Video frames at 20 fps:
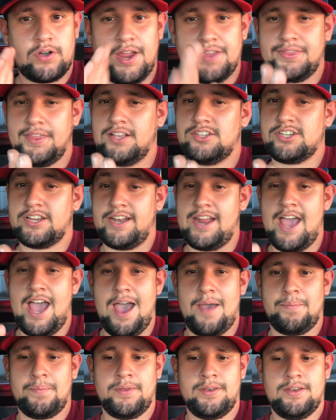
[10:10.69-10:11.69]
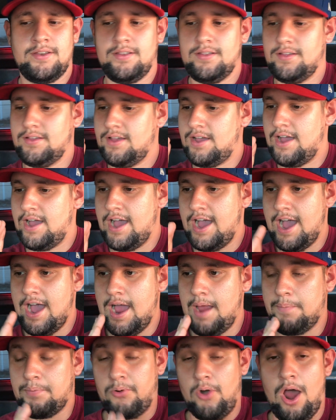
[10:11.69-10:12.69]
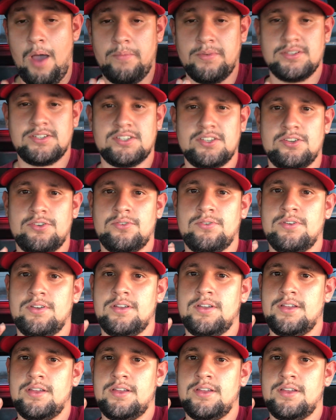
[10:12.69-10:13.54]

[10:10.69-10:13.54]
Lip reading: Great things are gonna happen. I promise you.